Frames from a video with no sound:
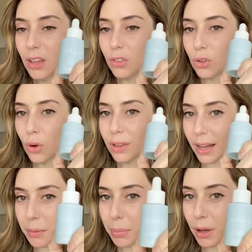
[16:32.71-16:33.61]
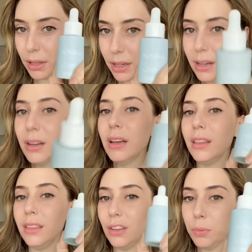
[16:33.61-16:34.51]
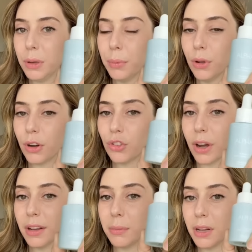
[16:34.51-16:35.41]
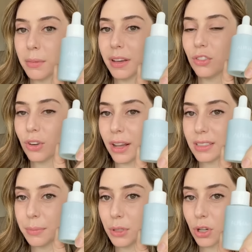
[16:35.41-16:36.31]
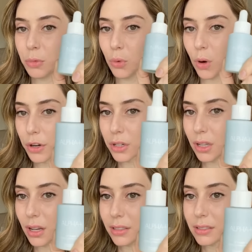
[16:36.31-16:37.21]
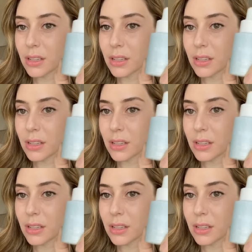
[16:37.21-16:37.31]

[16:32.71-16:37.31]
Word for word: So like Paula, these people are trying to minimize trans epidermal water loss